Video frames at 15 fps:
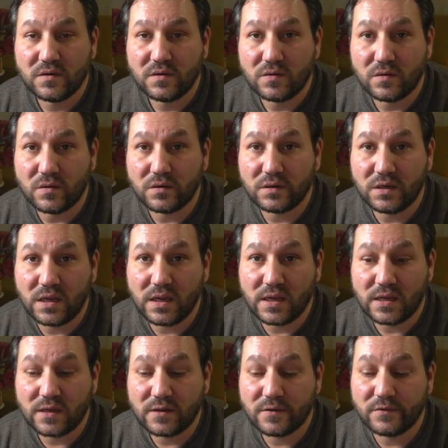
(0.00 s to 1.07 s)
Or
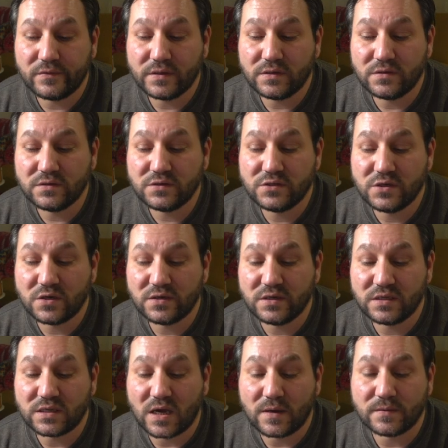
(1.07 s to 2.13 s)
D. You'll reduce journey
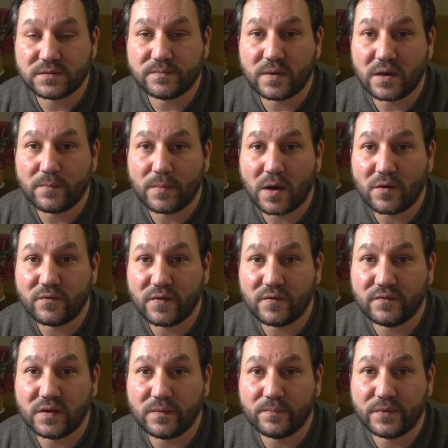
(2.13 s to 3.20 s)
times by about
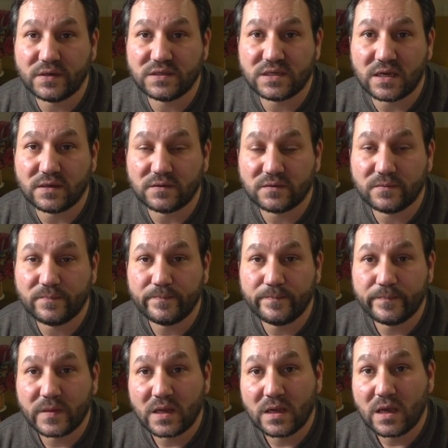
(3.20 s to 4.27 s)
15%.
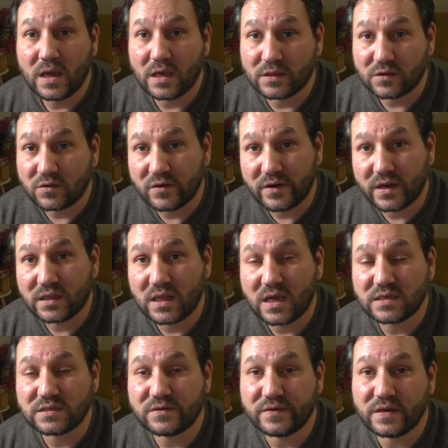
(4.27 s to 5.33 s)
And the correct
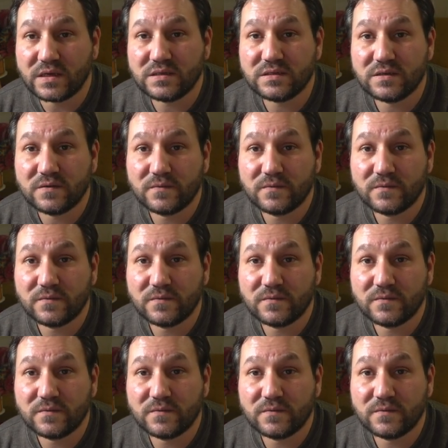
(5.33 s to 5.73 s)
answer is